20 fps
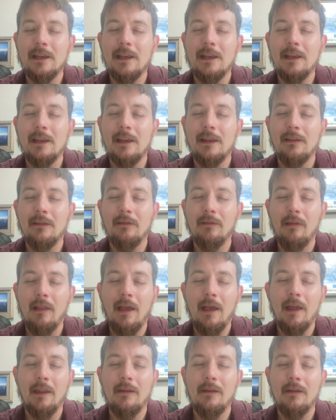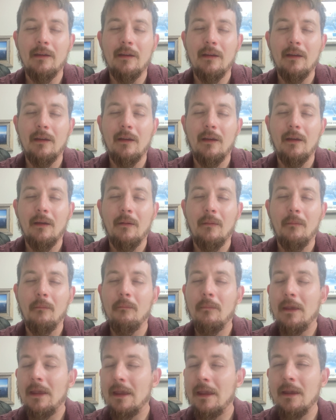he has led
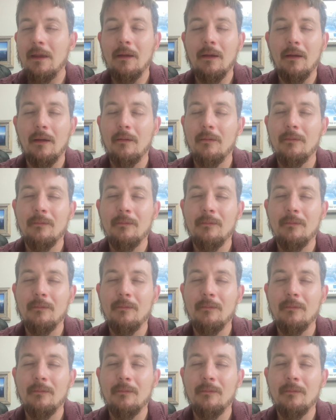me